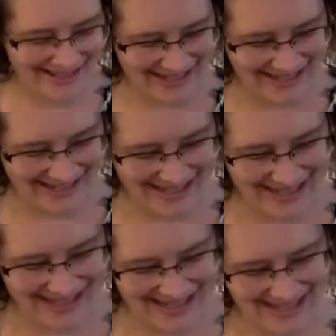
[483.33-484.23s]
Ding,
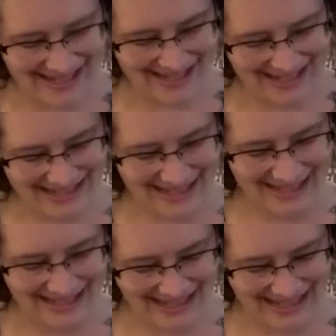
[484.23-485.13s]
ding, ding,
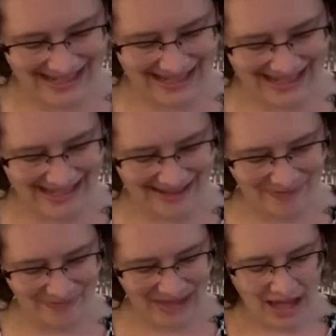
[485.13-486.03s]
ding, ding.
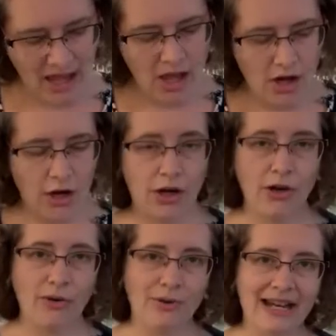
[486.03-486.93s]

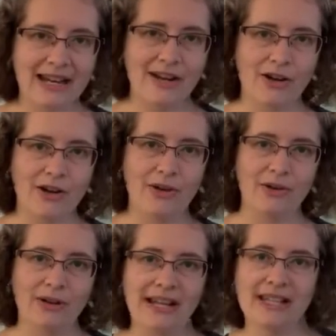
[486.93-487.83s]
Hurry,
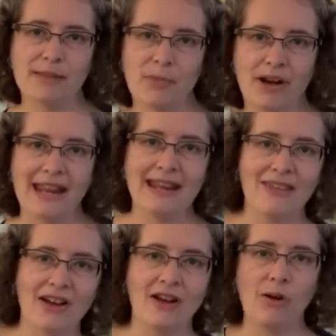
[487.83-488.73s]
hurry, spray
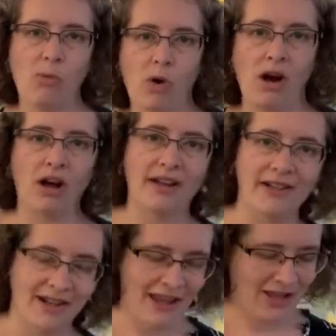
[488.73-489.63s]
the
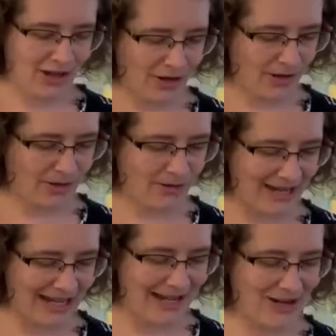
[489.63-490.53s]
water.
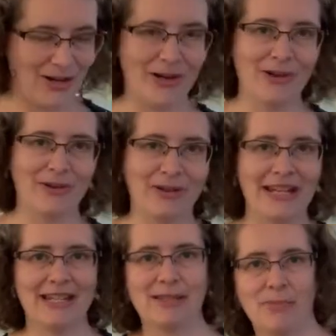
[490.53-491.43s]
Hurry,
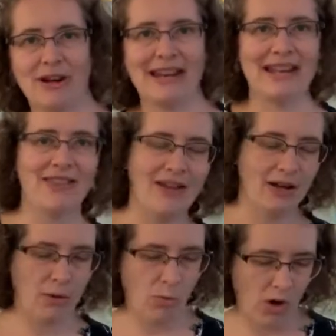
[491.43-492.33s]
hurry, spray
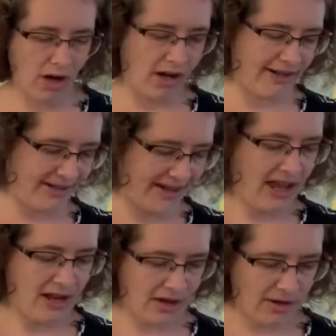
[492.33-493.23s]
the water.
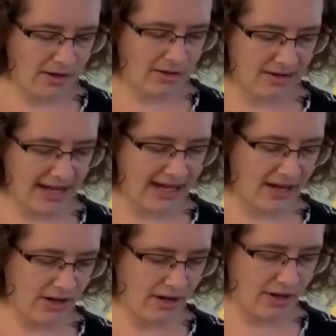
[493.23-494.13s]

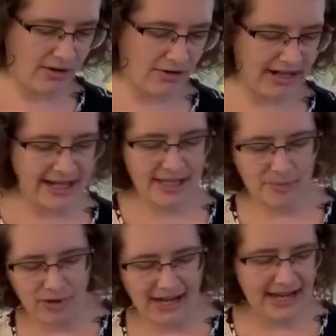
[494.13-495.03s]
Hurry, hurry,
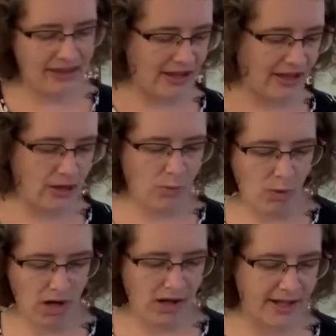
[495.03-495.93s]
spray the
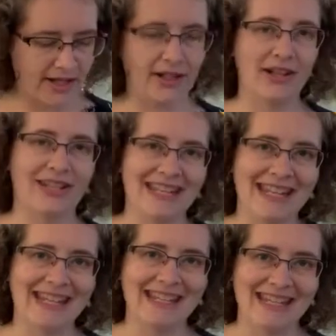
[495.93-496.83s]
water.
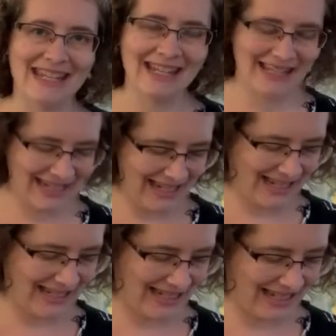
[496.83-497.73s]
Ding, ding,
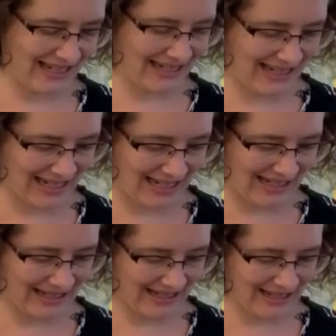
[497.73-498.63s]
ding, ding,
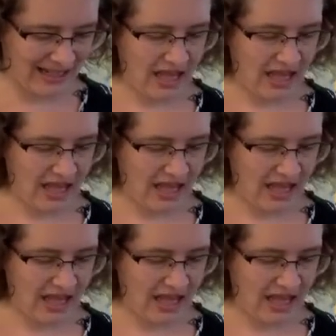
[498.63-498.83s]
ding.